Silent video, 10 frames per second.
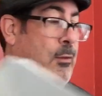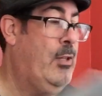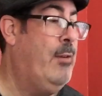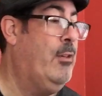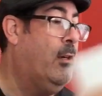
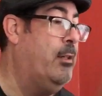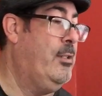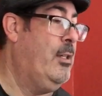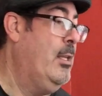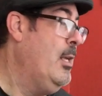cover
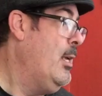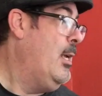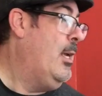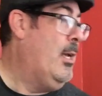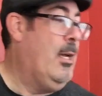art.
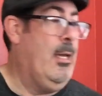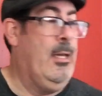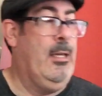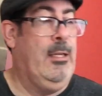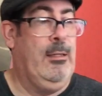
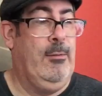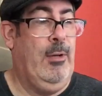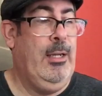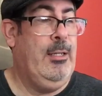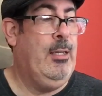
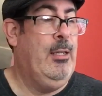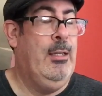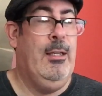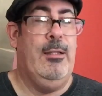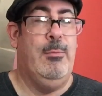Right,
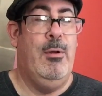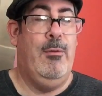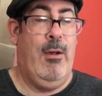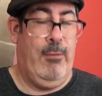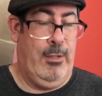let's
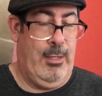move over